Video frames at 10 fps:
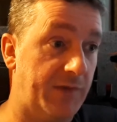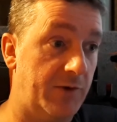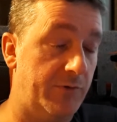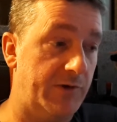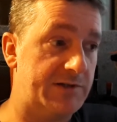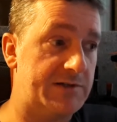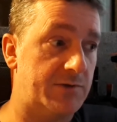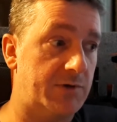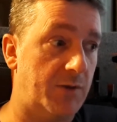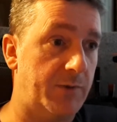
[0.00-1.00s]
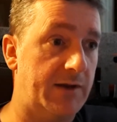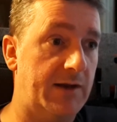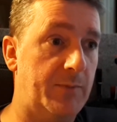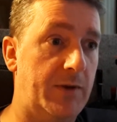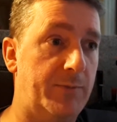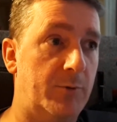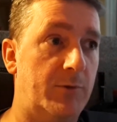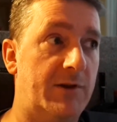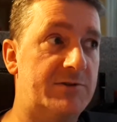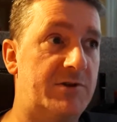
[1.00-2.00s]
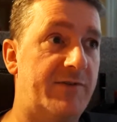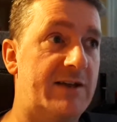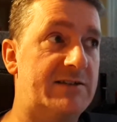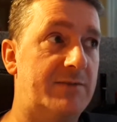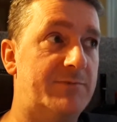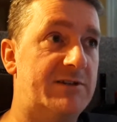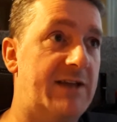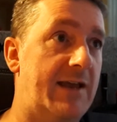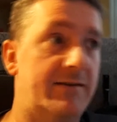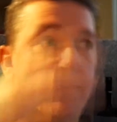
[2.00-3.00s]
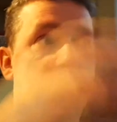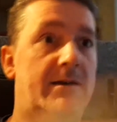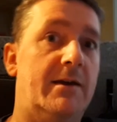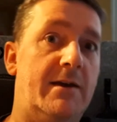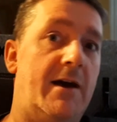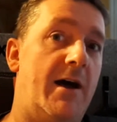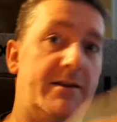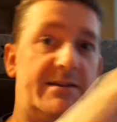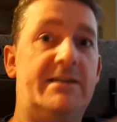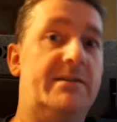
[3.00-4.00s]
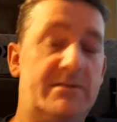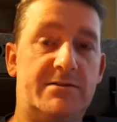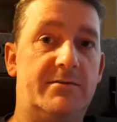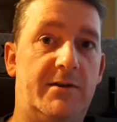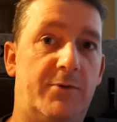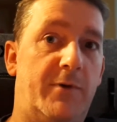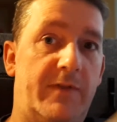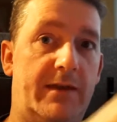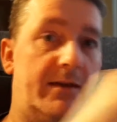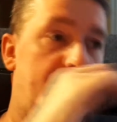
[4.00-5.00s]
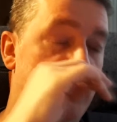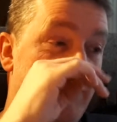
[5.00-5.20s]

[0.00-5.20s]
he runs his own company, and people will sort of ask him to tender ideas, when they